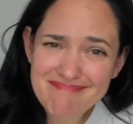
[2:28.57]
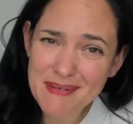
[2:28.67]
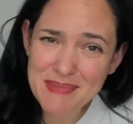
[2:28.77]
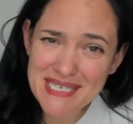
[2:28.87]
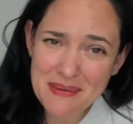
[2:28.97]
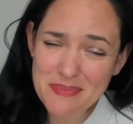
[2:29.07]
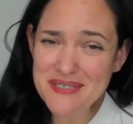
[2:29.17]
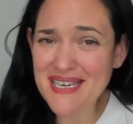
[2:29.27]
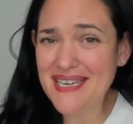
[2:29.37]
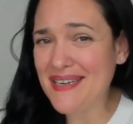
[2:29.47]
maybe
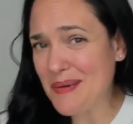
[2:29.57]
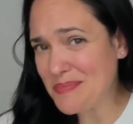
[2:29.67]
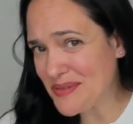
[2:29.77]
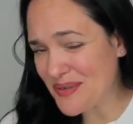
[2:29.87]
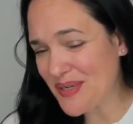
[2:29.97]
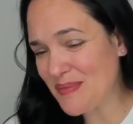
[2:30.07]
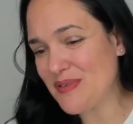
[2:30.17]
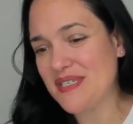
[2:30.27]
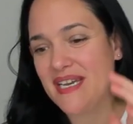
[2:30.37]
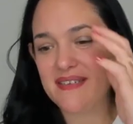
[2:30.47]
10%, up to
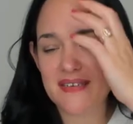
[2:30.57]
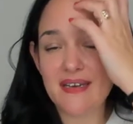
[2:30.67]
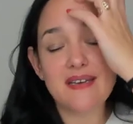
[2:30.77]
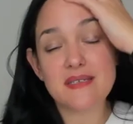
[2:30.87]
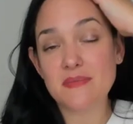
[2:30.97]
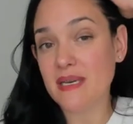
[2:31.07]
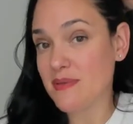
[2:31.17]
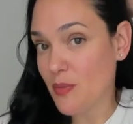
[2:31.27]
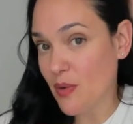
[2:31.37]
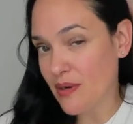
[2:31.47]
30%,
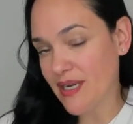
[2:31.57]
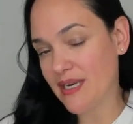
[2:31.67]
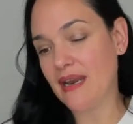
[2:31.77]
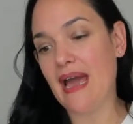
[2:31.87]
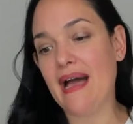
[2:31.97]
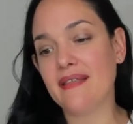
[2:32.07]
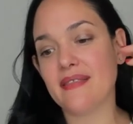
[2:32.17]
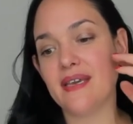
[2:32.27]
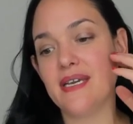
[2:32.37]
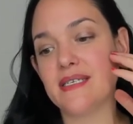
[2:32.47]
sometimes more in an
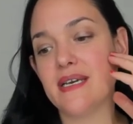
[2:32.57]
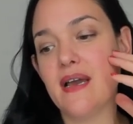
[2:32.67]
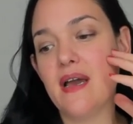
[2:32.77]
athlete.